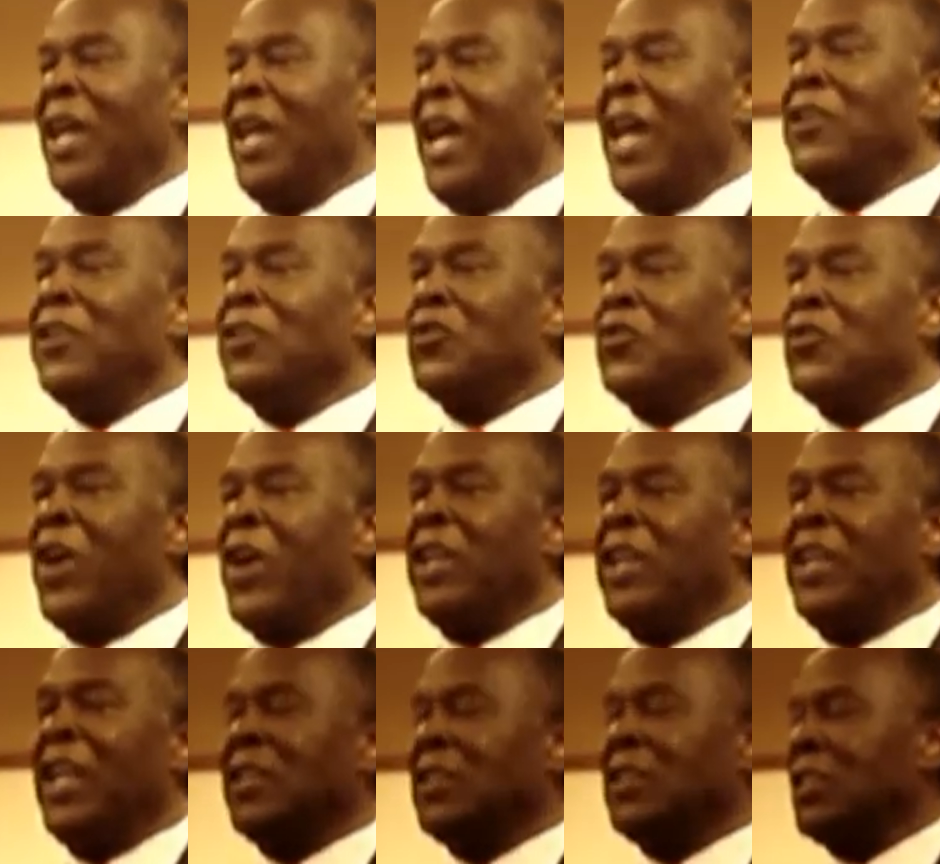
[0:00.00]
and the
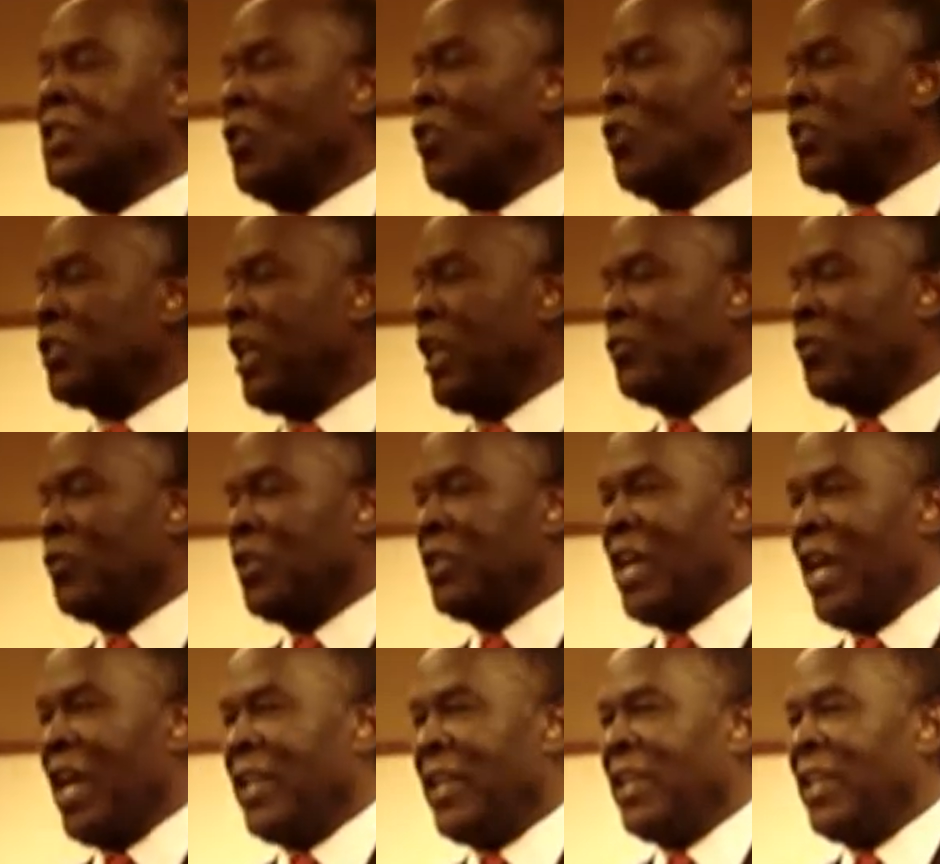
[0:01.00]
training that's associated with
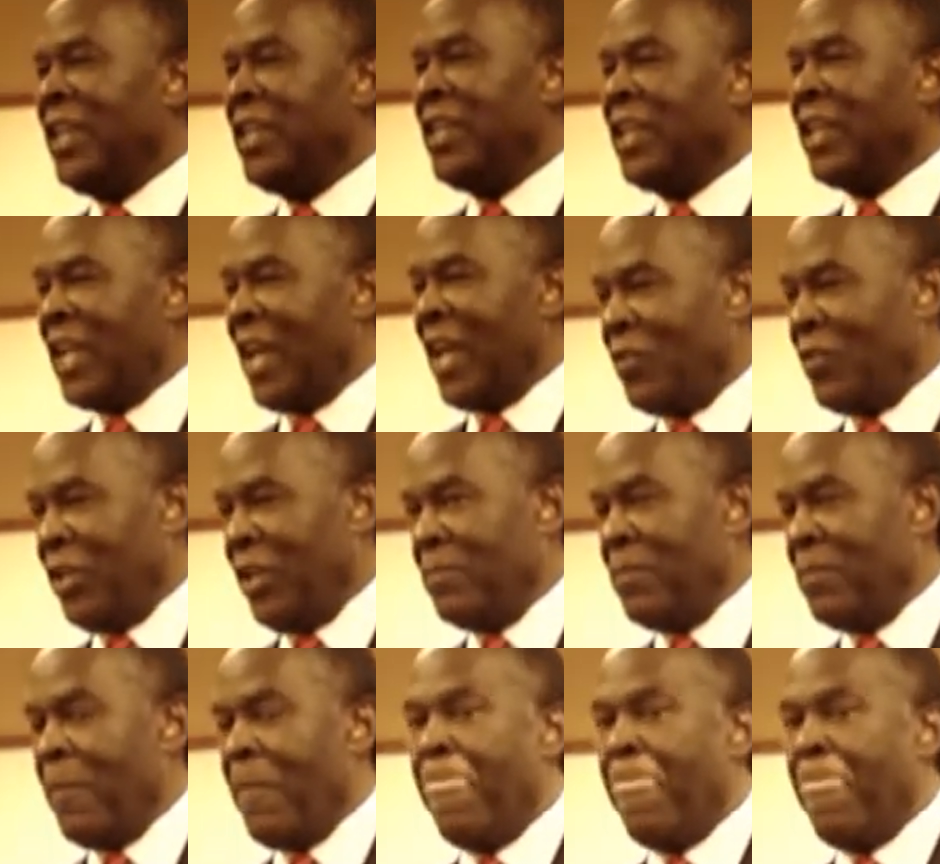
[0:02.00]
that in the county.